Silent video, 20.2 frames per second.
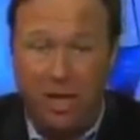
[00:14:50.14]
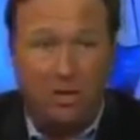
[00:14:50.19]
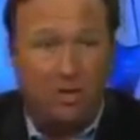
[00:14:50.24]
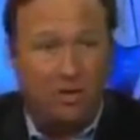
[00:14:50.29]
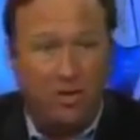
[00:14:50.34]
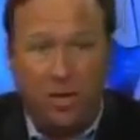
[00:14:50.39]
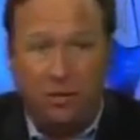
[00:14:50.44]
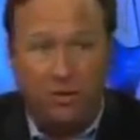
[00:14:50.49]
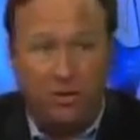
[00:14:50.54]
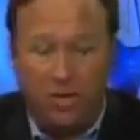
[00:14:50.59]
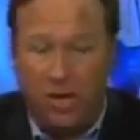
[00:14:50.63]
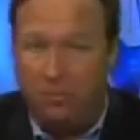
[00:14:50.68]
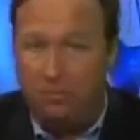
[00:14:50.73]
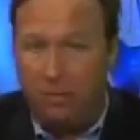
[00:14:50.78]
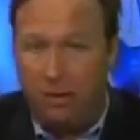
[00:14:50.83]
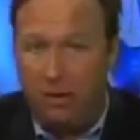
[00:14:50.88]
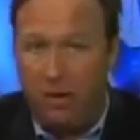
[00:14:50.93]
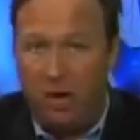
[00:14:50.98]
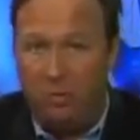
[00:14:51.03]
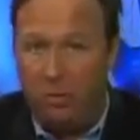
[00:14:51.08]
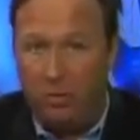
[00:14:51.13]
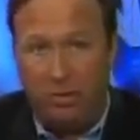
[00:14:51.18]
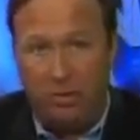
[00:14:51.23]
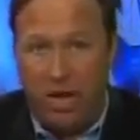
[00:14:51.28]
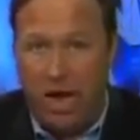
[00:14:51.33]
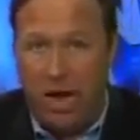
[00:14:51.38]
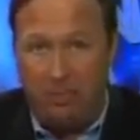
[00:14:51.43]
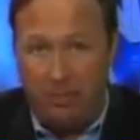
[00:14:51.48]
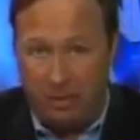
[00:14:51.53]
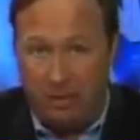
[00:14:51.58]
It's so simple and over the
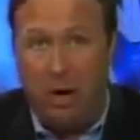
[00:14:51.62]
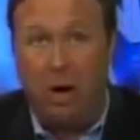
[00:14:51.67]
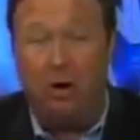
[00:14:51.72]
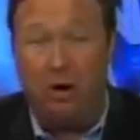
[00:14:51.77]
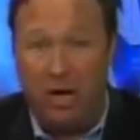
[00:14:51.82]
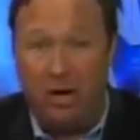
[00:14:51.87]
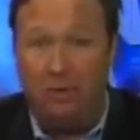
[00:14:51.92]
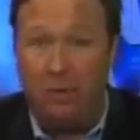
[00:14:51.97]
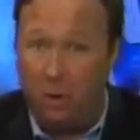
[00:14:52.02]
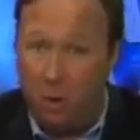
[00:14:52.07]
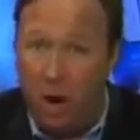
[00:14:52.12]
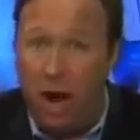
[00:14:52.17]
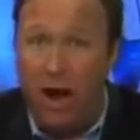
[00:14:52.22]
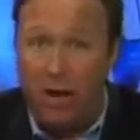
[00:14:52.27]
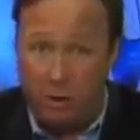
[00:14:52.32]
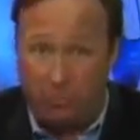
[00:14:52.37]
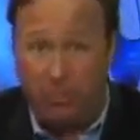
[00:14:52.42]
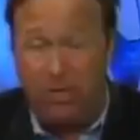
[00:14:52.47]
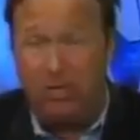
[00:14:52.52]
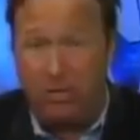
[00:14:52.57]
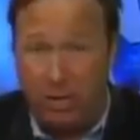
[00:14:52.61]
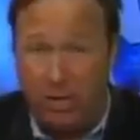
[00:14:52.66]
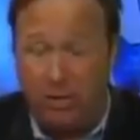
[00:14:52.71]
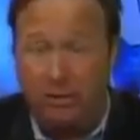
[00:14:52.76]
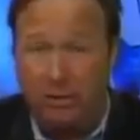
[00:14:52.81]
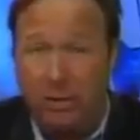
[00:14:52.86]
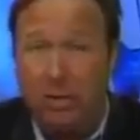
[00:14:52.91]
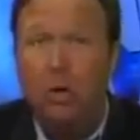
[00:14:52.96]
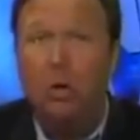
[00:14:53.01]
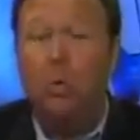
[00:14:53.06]
top, it's hard to even grasp, isn't
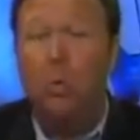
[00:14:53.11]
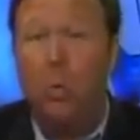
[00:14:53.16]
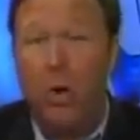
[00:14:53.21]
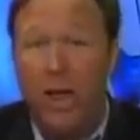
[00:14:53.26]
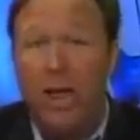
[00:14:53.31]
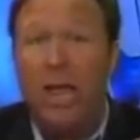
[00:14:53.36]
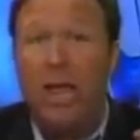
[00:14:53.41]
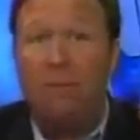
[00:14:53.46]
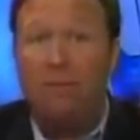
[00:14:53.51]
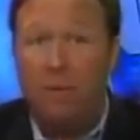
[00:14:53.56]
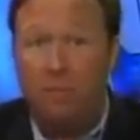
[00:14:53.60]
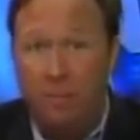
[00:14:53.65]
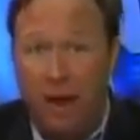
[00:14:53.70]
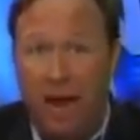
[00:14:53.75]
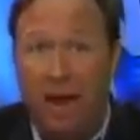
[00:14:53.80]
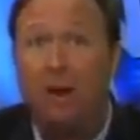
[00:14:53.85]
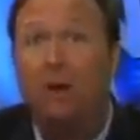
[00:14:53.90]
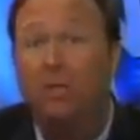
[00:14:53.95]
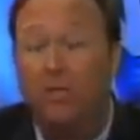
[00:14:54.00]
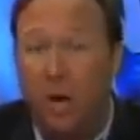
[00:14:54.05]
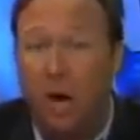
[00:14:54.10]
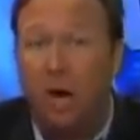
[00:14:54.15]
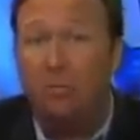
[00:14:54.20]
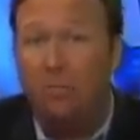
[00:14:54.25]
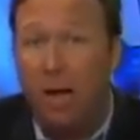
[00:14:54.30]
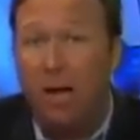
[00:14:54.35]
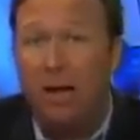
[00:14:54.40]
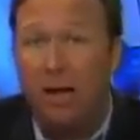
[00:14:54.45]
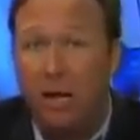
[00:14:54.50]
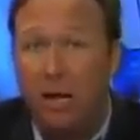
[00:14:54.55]
it? We give the bankers our
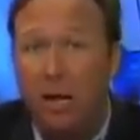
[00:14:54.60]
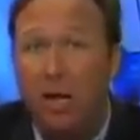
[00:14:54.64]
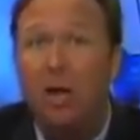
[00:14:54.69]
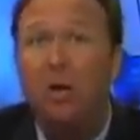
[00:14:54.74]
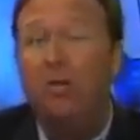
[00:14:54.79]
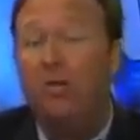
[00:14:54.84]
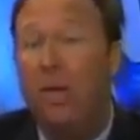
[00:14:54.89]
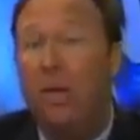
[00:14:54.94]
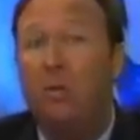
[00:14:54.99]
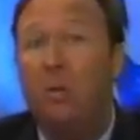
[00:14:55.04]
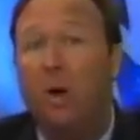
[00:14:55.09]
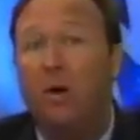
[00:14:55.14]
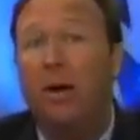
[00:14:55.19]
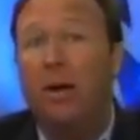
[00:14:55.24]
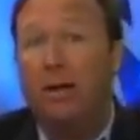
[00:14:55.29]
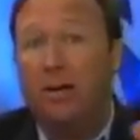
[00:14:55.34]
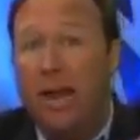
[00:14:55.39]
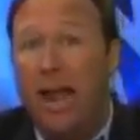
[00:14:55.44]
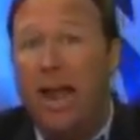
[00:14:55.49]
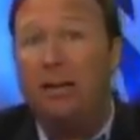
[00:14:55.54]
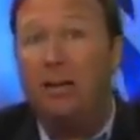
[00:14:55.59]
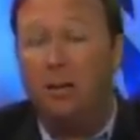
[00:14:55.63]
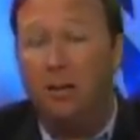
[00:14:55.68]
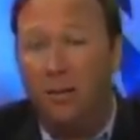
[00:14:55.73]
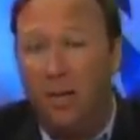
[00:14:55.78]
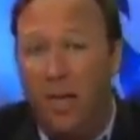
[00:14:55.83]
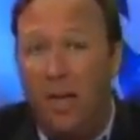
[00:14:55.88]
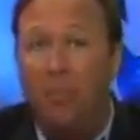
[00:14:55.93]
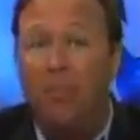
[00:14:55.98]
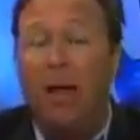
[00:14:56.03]
money. Then we're in debt
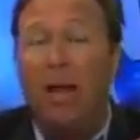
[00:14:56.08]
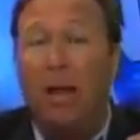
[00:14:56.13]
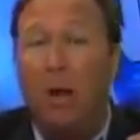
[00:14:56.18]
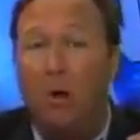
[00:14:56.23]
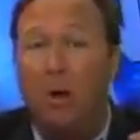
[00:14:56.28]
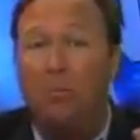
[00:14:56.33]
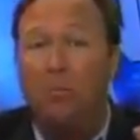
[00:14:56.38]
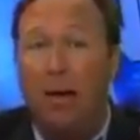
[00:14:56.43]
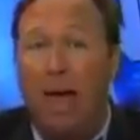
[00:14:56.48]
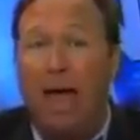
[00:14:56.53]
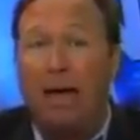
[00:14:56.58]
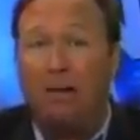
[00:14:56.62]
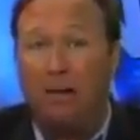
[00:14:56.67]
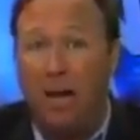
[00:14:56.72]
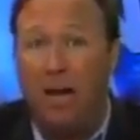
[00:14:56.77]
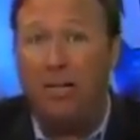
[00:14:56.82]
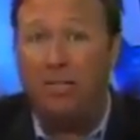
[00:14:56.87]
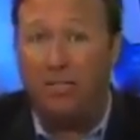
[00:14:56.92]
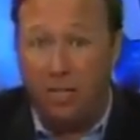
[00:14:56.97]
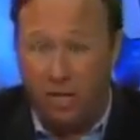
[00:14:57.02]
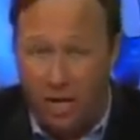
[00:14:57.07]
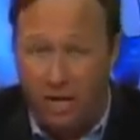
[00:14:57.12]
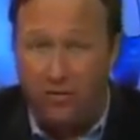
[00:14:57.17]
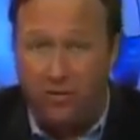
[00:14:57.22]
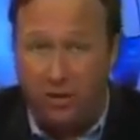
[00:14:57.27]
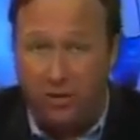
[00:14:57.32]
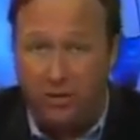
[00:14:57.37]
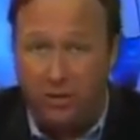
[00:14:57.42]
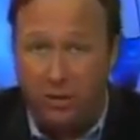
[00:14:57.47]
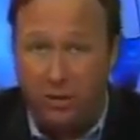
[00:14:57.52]
to them. They loan it back to us at
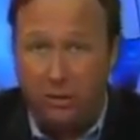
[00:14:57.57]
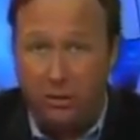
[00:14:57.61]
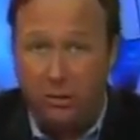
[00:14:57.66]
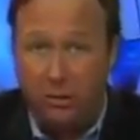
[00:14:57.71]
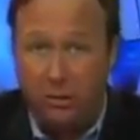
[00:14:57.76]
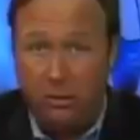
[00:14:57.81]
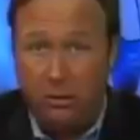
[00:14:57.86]
interest.